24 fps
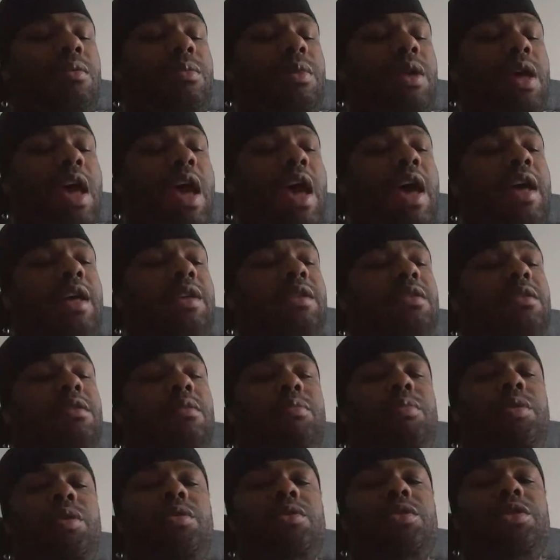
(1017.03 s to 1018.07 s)
ask the
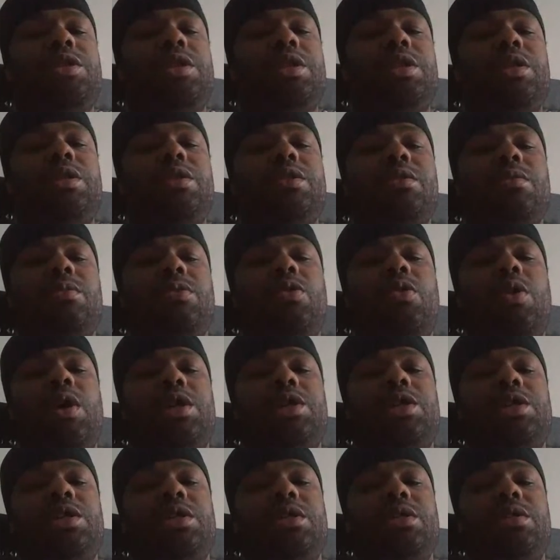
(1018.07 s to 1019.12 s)
broke genius some
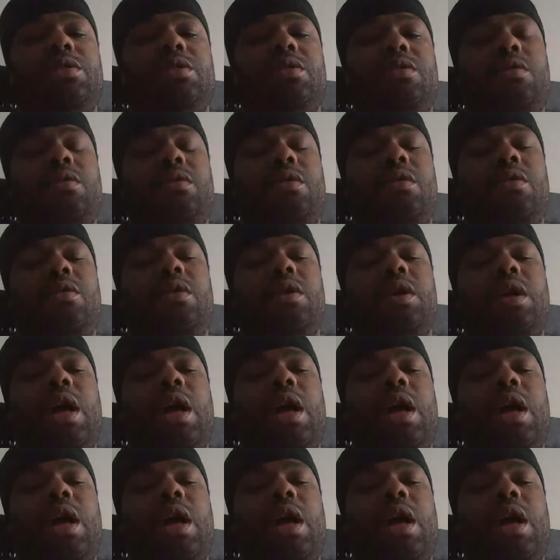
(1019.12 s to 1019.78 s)
questions on a